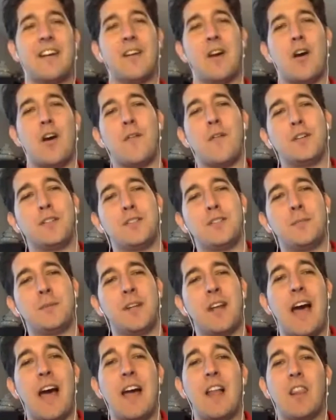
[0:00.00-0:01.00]
know about you,
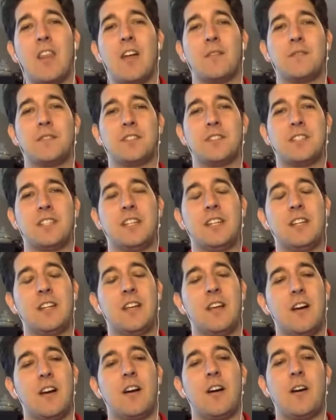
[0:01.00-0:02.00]
but I love to see
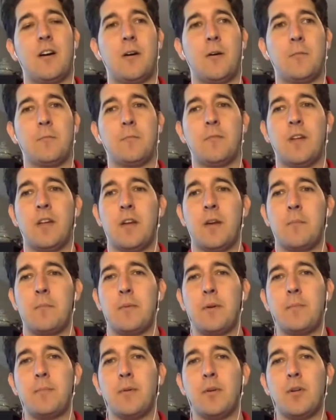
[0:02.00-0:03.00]

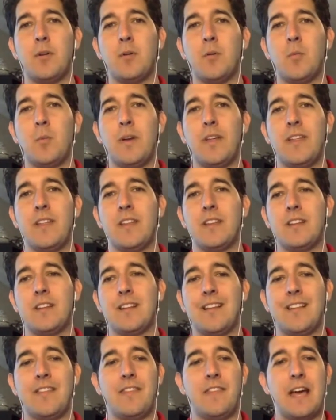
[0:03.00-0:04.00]
people with
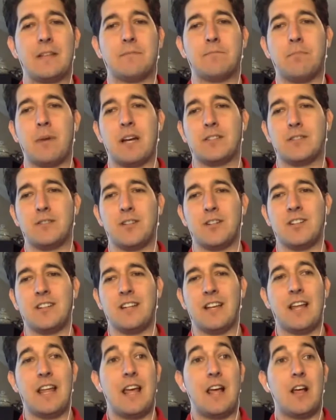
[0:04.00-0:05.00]
that passion
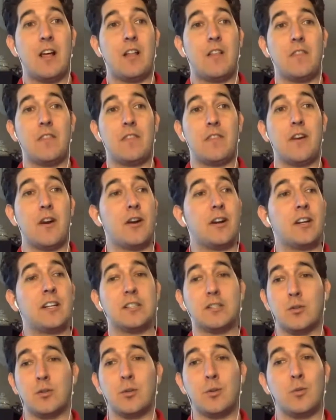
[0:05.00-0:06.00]
that they're in
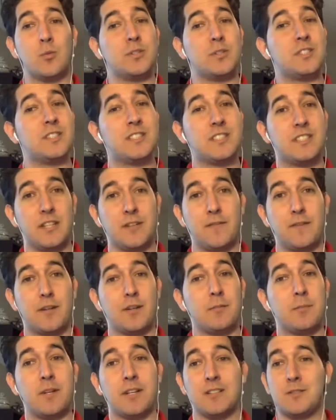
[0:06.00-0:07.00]
school, which is
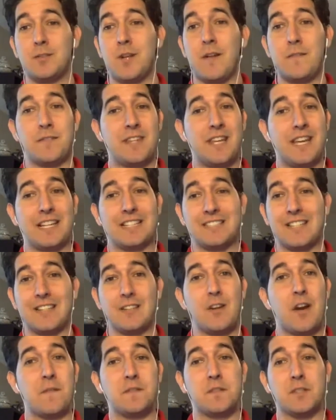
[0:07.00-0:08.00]
difficult because you have tests and
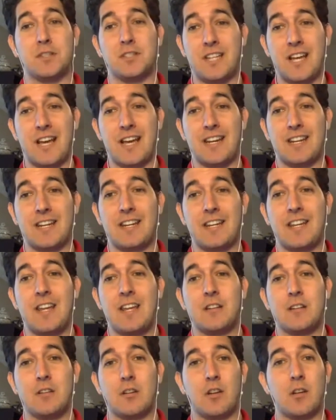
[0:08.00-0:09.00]
you have to study
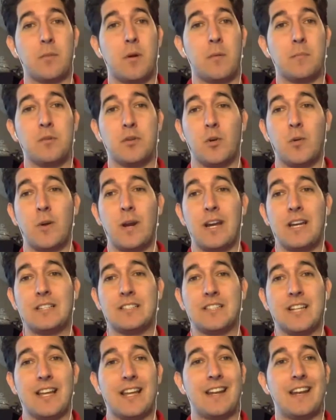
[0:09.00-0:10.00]
to keep up your
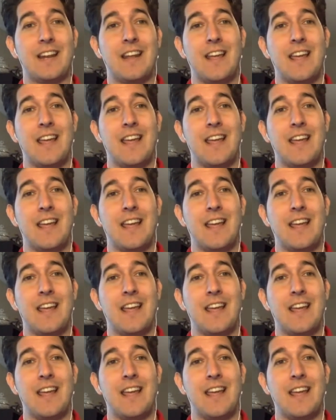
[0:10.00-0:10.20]
grades, and